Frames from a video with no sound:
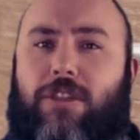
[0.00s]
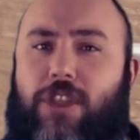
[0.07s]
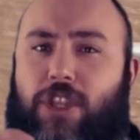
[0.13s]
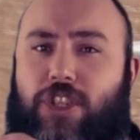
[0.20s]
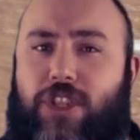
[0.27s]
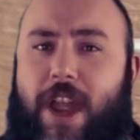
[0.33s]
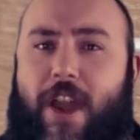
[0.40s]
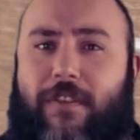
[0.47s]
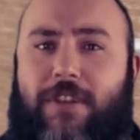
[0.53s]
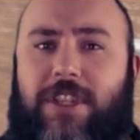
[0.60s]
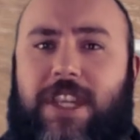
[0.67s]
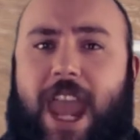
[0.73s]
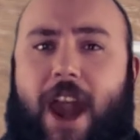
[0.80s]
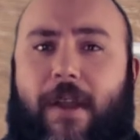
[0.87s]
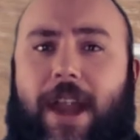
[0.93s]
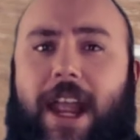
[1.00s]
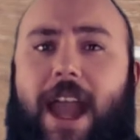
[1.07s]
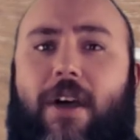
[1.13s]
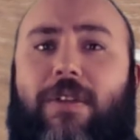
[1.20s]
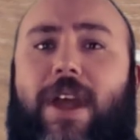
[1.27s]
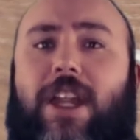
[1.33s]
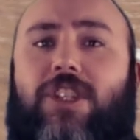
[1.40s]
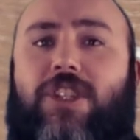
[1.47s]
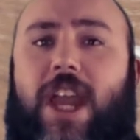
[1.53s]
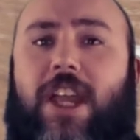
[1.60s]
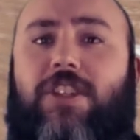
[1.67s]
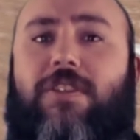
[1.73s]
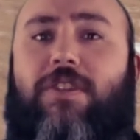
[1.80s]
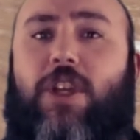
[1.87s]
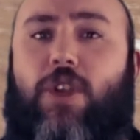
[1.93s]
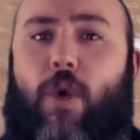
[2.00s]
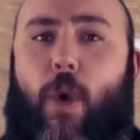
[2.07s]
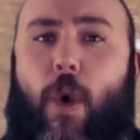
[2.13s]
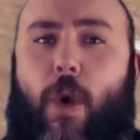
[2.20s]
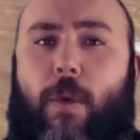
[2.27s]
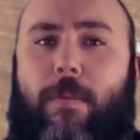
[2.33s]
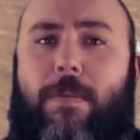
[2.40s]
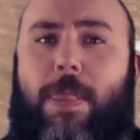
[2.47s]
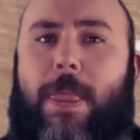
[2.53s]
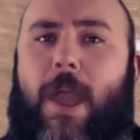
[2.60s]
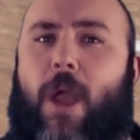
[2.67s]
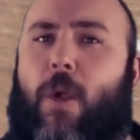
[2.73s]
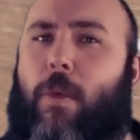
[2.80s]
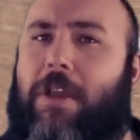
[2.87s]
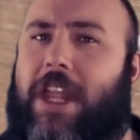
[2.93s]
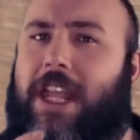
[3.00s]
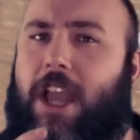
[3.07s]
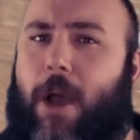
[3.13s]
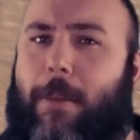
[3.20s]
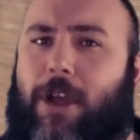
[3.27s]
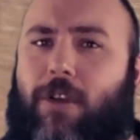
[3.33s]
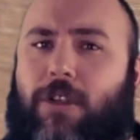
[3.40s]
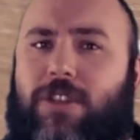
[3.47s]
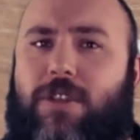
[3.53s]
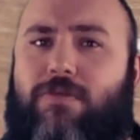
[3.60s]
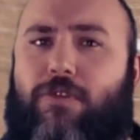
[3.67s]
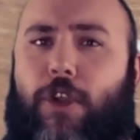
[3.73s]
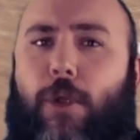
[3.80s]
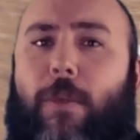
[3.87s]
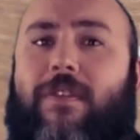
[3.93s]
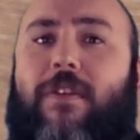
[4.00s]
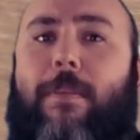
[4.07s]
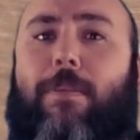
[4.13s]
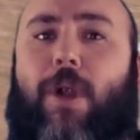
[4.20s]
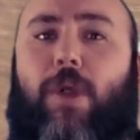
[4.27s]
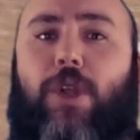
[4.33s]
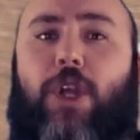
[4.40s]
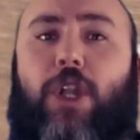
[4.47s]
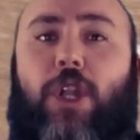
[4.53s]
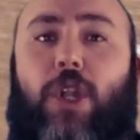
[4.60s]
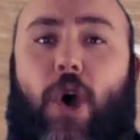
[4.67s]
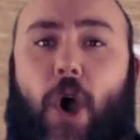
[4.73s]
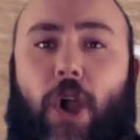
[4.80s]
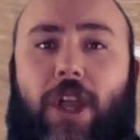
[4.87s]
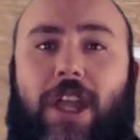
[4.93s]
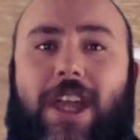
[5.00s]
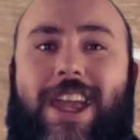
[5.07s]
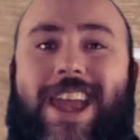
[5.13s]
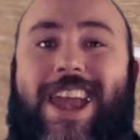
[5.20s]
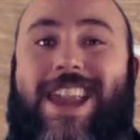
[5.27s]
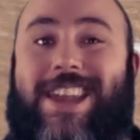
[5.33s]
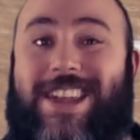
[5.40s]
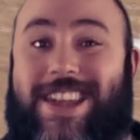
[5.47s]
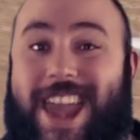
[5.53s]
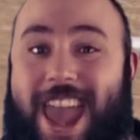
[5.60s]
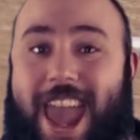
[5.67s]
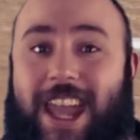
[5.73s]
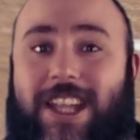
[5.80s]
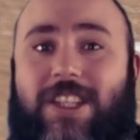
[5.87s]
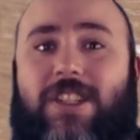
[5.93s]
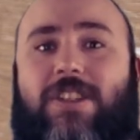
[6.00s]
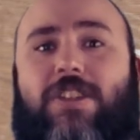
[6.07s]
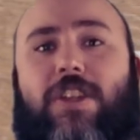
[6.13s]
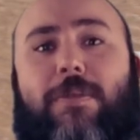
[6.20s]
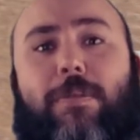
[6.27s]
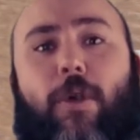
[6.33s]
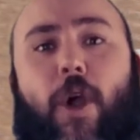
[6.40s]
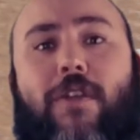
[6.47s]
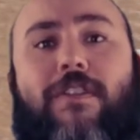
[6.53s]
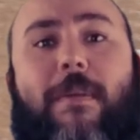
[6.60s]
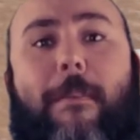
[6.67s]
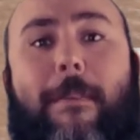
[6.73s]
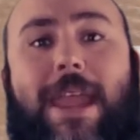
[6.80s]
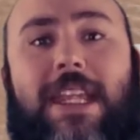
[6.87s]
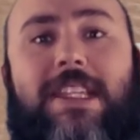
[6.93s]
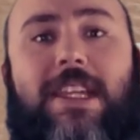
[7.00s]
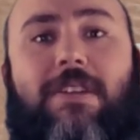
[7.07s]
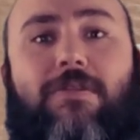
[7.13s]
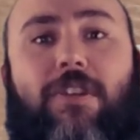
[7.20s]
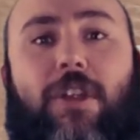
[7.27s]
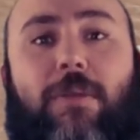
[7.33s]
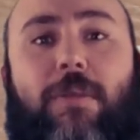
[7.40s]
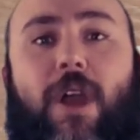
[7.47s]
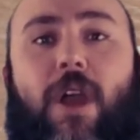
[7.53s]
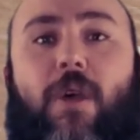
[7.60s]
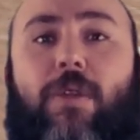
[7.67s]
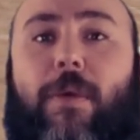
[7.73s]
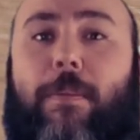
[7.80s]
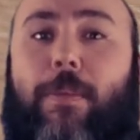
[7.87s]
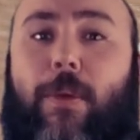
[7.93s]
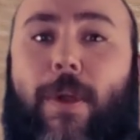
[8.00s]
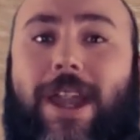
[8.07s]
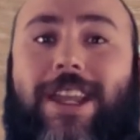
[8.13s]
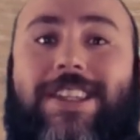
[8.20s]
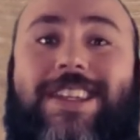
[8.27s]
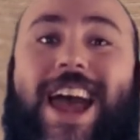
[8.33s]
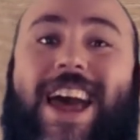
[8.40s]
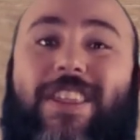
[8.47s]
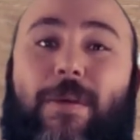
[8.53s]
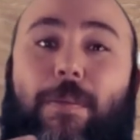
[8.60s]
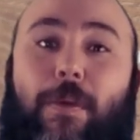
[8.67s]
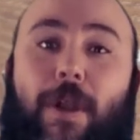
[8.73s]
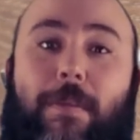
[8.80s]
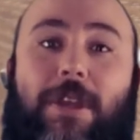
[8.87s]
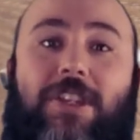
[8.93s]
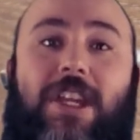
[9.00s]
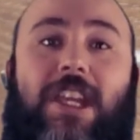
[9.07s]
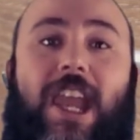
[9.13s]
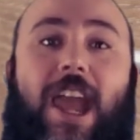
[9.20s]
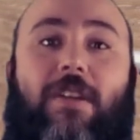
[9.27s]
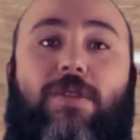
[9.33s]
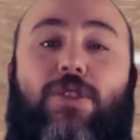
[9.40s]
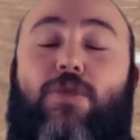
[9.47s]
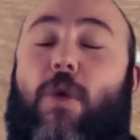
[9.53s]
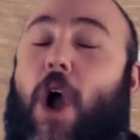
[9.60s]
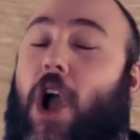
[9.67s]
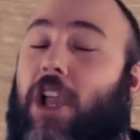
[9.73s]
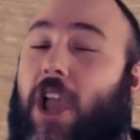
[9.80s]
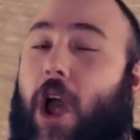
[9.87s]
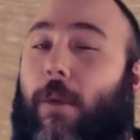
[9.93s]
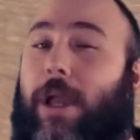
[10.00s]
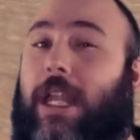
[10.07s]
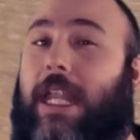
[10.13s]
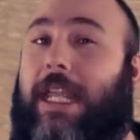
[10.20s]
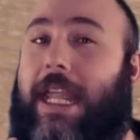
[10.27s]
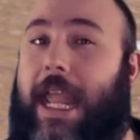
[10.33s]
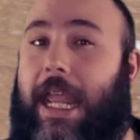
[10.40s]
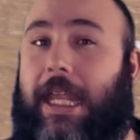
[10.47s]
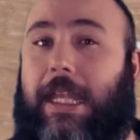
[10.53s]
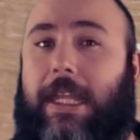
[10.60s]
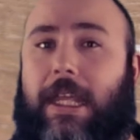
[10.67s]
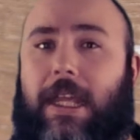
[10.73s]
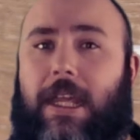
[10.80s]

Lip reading: The sheriff is carrying out their checks of the court when they come across a room with a broken lock, next to the private meeting room the prince and the Primogen Council are currently in.